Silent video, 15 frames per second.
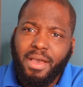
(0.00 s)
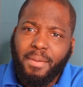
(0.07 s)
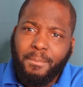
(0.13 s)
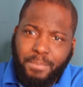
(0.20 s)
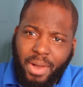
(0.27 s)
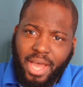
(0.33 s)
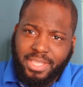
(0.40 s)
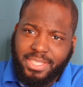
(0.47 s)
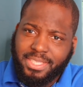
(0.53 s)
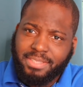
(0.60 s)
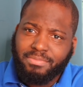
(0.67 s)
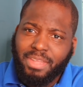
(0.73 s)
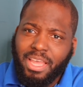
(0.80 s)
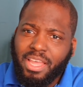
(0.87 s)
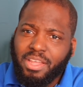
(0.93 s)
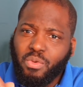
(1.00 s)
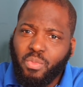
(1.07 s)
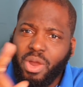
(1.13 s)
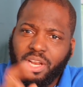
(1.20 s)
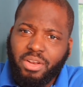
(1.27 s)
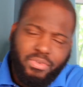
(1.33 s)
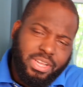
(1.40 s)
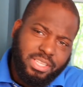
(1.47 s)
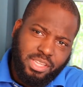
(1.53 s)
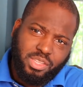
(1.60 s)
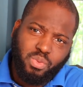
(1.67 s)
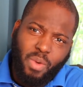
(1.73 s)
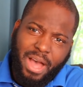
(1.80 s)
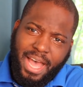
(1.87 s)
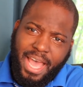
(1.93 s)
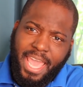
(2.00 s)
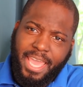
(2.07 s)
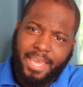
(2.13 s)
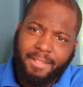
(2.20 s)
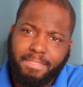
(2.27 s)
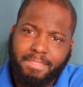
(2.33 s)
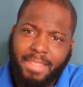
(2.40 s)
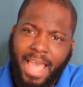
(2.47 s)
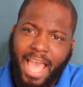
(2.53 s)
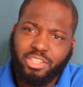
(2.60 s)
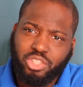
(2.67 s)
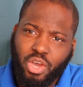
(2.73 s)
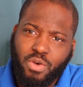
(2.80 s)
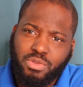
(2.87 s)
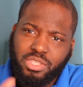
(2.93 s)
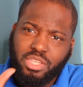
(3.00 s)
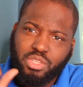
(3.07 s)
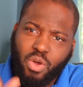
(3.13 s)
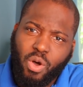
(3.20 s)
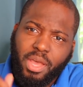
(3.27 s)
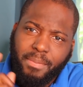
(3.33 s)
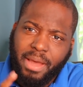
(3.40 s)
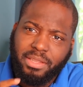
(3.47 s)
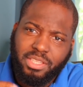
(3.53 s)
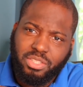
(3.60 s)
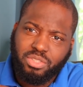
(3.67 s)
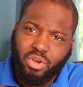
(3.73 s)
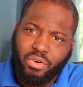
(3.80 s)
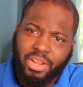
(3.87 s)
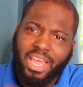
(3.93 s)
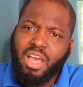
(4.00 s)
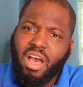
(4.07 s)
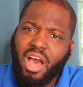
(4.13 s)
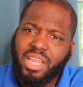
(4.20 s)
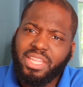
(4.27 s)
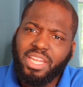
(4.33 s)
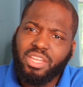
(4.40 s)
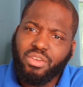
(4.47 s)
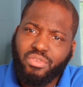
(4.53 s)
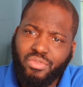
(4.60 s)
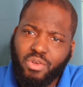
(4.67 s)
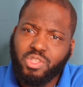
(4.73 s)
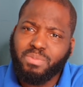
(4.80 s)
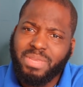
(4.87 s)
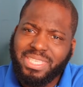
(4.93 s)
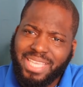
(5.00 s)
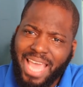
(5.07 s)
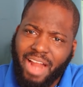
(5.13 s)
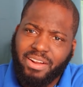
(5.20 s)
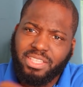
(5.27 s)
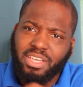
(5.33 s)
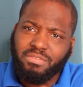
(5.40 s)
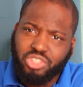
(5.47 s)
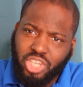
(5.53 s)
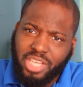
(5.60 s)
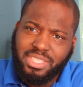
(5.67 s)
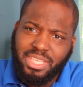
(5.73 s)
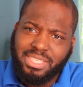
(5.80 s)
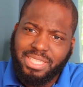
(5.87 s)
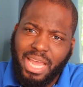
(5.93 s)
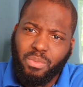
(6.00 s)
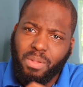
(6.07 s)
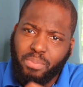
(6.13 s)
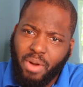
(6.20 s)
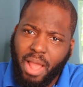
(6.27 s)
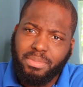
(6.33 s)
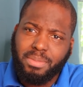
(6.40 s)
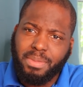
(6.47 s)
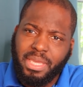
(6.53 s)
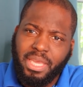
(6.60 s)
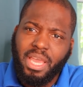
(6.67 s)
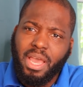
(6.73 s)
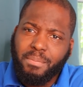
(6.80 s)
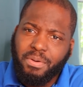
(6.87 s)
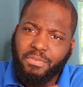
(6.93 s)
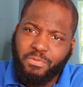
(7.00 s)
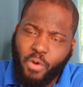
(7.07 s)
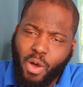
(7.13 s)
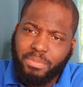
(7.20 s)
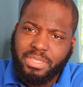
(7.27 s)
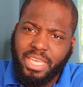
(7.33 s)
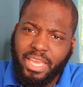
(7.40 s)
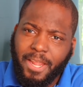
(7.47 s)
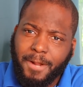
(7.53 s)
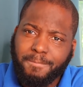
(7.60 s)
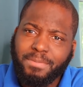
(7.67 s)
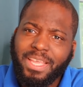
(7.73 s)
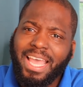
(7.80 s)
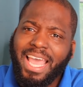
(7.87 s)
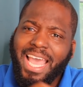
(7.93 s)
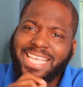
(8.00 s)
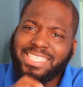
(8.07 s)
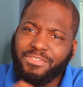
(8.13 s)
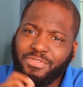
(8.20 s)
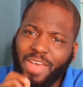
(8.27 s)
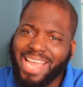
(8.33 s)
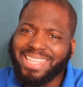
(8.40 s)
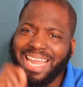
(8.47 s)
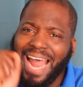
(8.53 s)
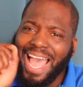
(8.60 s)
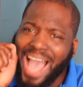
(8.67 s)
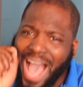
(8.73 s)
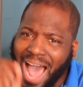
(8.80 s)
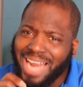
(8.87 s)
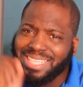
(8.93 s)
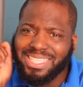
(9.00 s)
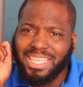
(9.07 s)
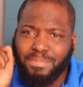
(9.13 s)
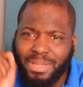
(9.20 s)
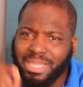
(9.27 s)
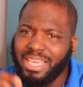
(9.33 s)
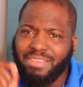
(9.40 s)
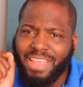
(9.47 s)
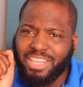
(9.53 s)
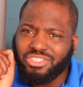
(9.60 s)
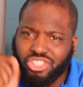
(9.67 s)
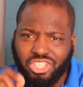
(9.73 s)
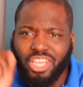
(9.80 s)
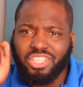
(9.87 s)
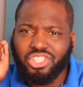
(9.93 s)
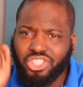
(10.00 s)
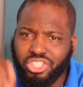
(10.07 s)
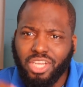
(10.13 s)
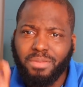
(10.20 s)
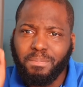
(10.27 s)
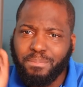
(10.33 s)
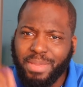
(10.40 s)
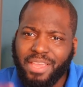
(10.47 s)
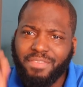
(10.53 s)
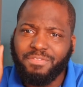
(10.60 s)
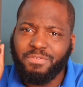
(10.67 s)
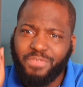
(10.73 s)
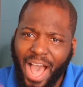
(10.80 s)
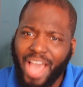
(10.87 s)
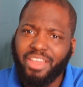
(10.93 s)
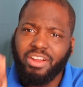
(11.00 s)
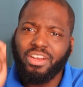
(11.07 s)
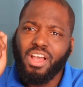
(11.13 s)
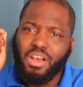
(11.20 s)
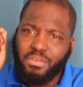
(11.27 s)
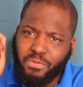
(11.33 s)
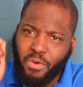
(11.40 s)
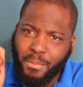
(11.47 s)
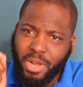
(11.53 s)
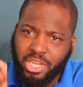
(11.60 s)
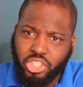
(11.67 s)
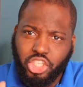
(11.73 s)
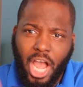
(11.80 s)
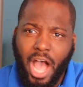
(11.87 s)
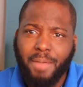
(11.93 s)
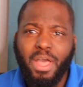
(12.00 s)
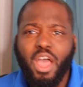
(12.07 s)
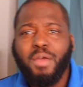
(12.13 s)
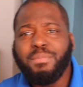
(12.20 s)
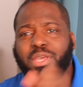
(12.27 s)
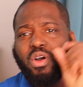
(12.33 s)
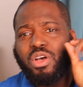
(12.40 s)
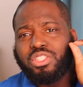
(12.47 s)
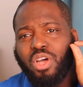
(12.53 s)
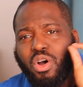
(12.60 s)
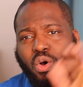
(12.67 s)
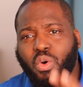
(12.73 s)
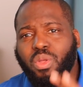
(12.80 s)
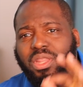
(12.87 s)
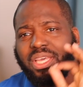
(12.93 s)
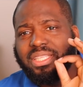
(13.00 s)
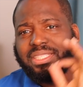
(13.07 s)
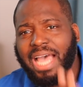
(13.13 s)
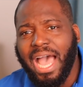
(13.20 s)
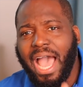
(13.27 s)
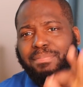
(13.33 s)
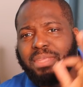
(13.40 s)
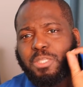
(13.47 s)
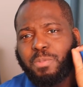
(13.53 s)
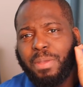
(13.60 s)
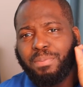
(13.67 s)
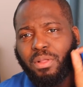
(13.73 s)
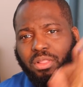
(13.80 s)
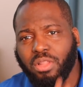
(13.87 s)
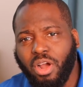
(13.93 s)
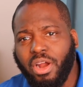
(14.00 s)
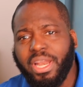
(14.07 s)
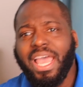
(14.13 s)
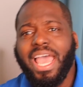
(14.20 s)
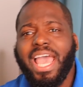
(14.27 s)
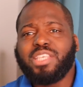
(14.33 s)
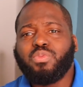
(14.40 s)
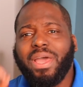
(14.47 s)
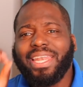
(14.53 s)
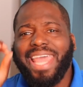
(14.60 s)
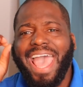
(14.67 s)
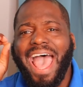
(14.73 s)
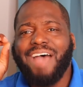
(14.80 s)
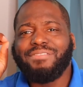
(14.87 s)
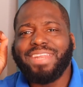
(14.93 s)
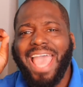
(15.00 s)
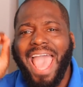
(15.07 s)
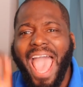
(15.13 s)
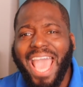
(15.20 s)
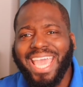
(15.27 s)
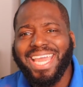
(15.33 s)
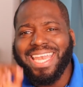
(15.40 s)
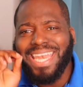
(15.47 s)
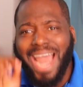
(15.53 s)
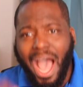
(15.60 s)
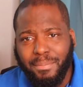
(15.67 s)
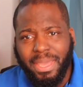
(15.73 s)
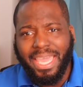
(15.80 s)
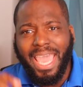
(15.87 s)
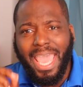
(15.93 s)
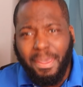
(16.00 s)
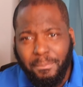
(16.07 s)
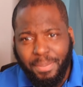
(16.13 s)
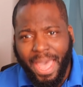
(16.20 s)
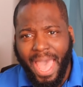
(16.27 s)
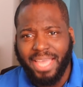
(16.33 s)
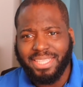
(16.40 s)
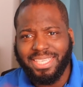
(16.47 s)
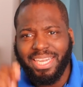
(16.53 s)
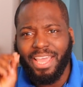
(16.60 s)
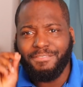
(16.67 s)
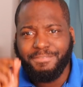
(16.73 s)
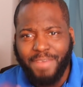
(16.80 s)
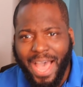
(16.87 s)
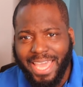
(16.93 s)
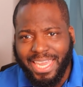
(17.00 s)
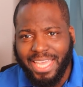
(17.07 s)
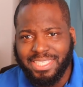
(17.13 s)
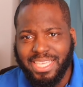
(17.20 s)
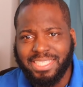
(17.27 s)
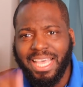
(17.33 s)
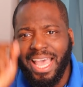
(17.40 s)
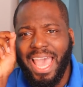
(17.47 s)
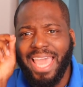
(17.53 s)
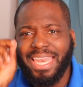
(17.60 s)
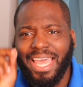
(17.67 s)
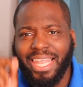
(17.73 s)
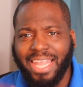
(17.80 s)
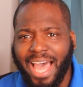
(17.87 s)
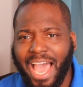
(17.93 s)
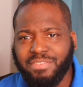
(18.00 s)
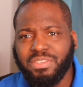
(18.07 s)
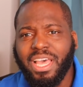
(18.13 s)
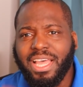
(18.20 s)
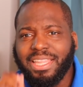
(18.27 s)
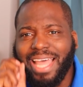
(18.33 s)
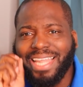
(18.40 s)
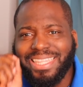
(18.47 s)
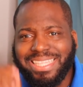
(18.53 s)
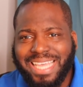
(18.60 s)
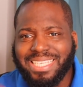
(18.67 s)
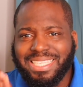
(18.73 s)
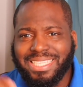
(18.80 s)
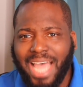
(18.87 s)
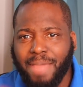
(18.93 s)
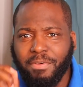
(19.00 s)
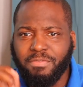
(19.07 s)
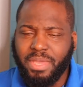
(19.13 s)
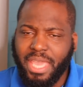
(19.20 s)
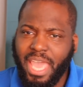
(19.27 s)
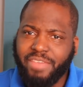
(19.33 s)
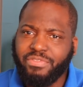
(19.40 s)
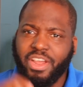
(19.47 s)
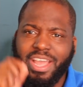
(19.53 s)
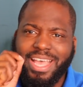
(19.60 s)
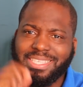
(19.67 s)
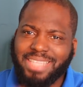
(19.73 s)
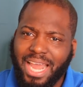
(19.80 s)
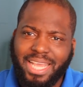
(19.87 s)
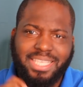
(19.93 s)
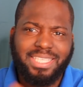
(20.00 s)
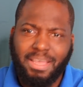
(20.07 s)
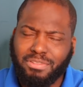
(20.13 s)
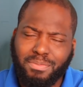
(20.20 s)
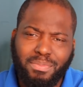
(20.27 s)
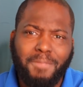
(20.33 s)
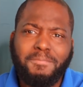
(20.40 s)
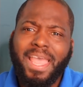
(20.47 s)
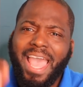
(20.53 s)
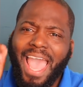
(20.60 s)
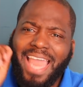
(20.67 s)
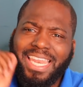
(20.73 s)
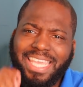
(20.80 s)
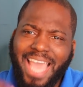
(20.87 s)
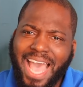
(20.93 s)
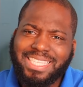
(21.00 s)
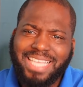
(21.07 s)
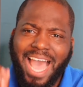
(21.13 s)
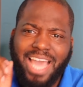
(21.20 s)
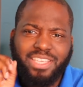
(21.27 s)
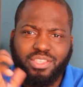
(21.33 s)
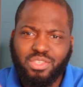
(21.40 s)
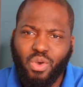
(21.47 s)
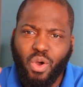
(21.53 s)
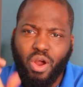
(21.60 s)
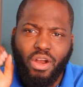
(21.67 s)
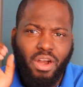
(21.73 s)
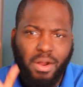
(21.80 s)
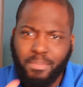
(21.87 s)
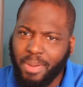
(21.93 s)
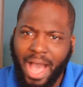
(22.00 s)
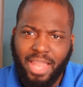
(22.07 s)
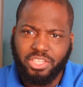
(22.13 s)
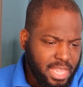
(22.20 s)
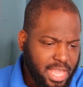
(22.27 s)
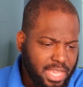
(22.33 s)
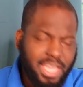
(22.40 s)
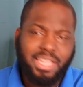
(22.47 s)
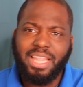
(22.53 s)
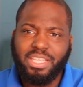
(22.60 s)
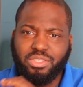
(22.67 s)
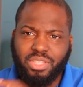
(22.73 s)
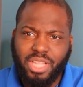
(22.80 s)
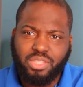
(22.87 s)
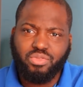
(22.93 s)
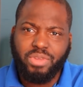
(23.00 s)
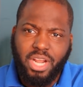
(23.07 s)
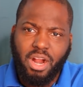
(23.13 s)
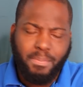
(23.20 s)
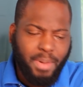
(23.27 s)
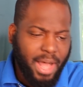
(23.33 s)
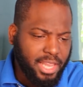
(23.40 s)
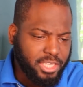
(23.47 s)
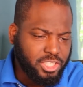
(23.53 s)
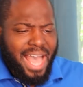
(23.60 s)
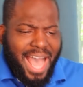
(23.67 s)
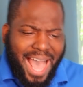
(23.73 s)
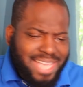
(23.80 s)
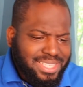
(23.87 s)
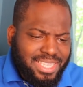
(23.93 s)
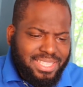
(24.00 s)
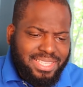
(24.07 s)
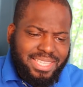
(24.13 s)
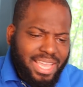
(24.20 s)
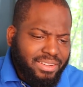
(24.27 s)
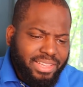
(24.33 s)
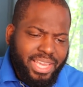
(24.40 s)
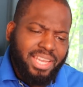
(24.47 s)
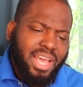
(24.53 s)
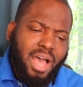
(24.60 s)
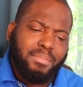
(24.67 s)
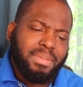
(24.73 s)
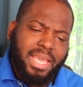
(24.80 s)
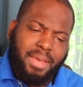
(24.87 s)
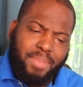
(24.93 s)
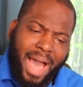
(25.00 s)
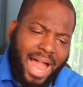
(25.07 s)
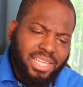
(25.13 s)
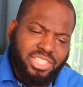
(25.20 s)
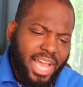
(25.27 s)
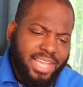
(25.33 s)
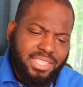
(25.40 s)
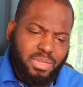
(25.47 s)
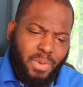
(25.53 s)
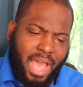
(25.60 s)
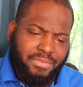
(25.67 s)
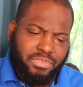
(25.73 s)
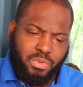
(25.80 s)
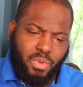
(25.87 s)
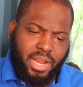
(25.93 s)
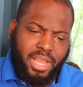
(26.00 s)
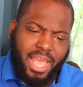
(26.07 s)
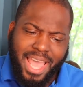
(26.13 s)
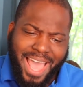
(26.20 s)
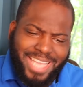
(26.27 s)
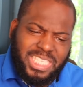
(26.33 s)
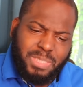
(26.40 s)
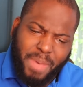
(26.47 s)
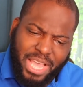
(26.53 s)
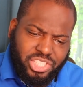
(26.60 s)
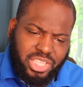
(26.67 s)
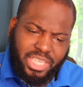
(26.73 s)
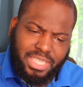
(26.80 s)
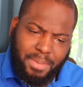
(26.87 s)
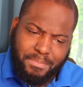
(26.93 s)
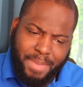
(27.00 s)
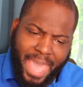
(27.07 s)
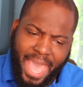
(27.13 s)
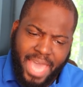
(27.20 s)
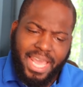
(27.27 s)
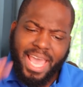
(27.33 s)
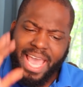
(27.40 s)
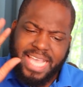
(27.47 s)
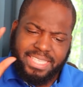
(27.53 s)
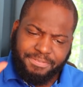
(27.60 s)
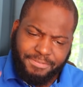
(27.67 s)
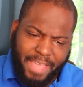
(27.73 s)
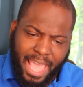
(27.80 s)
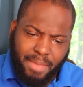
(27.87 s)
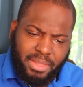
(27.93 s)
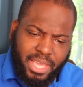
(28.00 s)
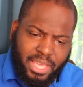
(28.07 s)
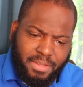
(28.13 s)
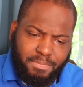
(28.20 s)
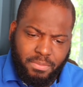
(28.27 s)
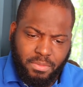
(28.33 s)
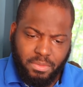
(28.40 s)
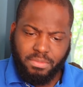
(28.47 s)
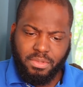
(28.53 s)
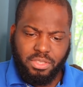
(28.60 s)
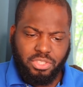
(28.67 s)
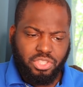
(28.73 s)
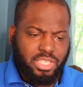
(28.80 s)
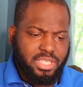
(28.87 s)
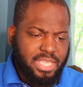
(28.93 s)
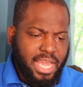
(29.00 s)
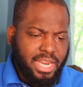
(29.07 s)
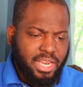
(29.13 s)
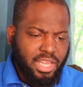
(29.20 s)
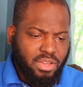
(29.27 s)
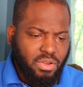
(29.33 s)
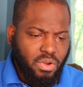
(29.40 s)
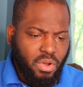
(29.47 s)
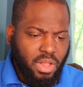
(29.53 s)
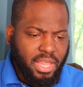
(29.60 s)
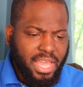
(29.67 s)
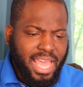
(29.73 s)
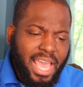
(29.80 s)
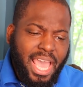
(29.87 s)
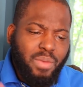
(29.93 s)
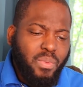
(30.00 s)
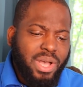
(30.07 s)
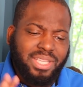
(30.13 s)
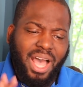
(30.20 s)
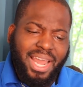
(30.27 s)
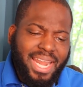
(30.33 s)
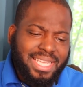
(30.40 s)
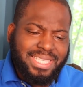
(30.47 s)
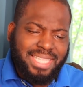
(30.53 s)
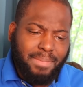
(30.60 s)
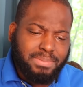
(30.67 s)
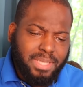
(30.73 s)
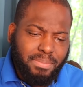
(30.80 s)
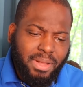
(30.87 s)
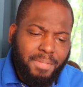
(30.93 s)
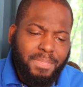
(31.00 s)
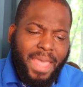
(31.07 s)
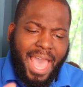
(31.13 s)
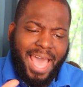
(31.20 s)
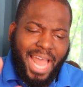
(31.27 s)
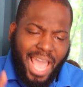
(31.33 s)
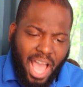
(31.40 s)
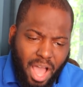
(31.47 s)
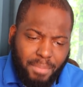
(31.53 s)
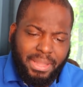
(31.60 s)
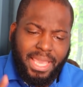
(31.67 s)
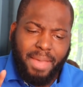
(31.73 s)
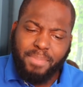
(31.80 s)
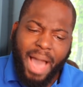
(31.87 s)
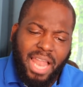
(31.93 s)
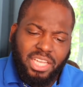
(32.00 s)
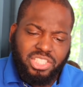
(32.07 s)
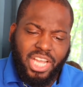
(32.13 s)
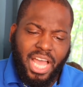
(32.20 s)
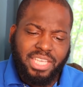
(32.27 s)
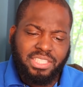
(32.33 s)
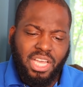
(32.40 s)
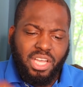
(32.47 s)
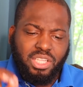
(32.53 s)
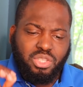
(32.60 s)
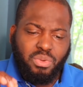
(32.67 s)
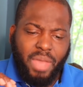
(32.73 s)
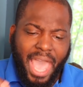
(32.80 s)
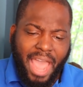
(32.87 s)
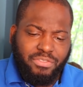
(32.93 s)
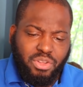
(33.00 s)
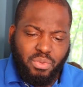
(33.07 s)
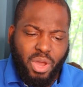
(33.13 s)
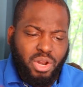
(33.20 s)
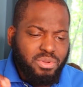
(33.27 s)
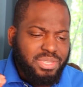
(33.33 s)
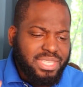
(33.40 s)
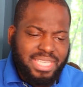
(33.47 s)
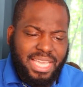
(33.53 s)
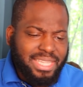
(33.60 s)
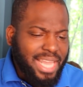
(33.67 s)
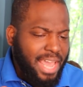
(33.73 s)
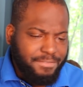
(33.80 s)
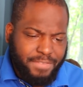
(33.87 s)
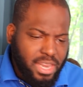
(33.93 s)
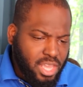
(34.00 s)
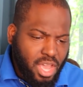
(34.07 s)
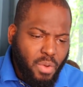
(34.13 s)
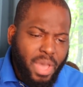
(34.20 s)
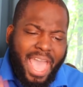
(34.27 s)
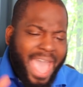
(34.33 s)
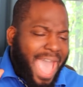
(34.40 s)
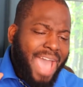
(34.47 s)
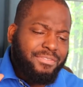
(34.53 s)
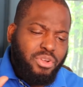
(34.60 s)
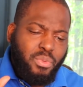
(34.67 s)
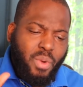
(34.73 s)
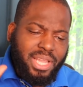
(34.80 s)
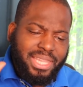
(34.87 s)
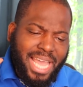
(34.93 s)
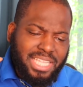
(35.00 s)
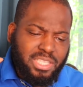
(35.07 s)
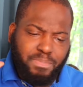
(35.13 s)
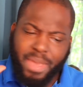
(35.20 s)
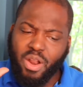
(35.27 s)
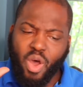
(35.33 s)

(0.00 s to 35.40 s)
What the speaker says: But one of the reasons why I chose to talk about this story, other than the gross mischaracter of justice that will probably be performed here, is the fact that I honestly believe that she should be fired from her job. Because the only time these people learn is when they have an economic impact to their finances and their lives, that this type of behavior is not acceptable. And yes, I saw her apology. Let's read her apology. I sincerely and humbly apologize to everyone, especially the man, his family, she said in a call. It was unacceptable, and I humbly apologize to everyone who's seen that video, everyone that's been